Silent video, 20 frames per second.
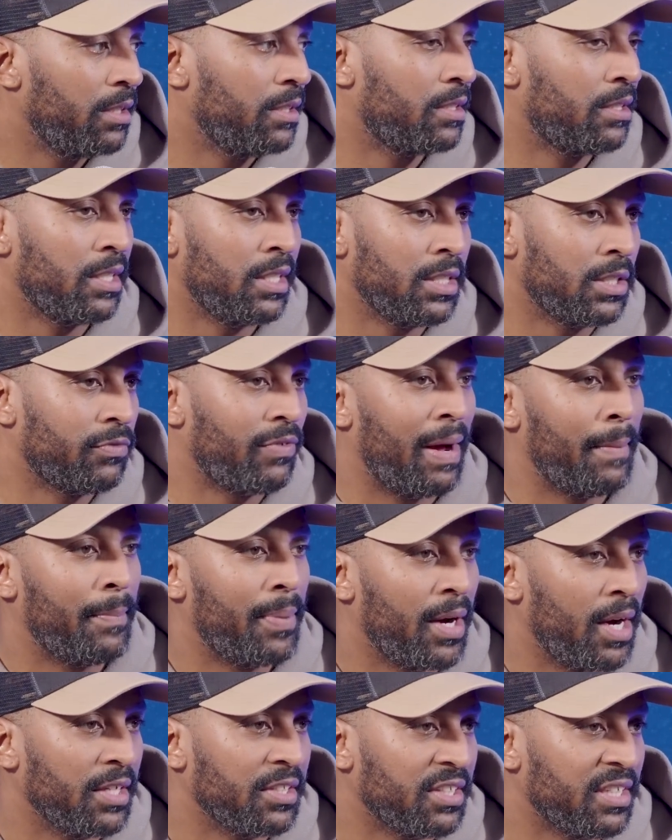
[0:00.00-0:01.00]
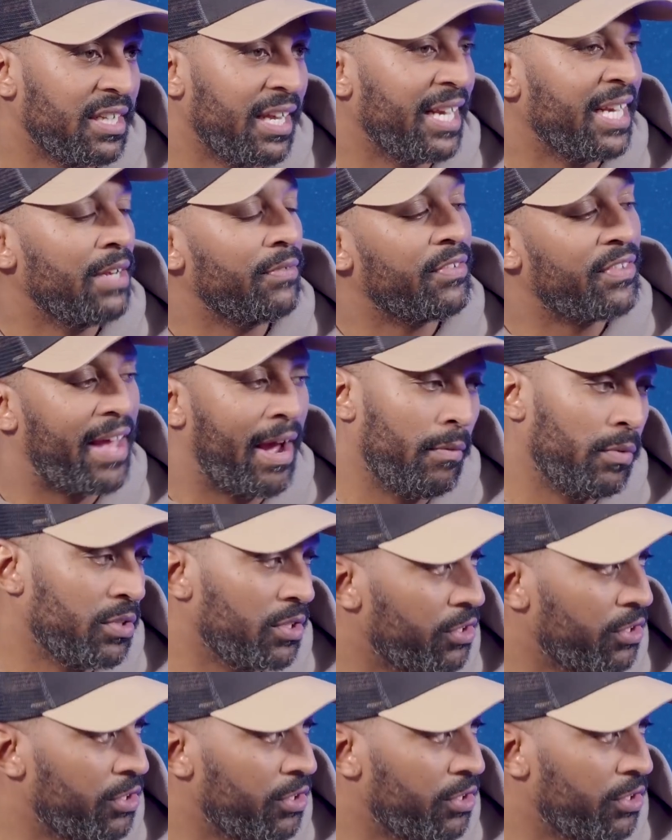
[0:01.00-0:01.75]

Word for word: since Van Persie, and even that was